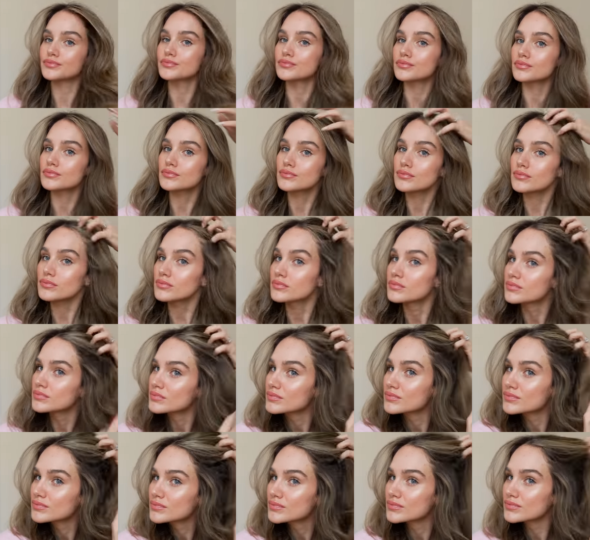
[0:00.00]

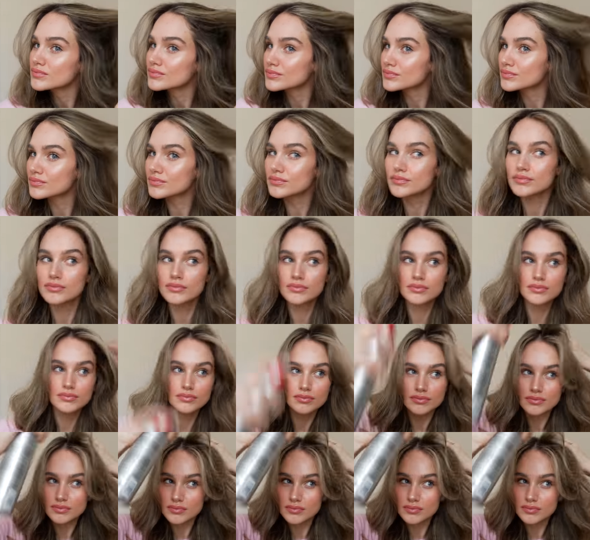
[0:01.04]
Nobody speaks.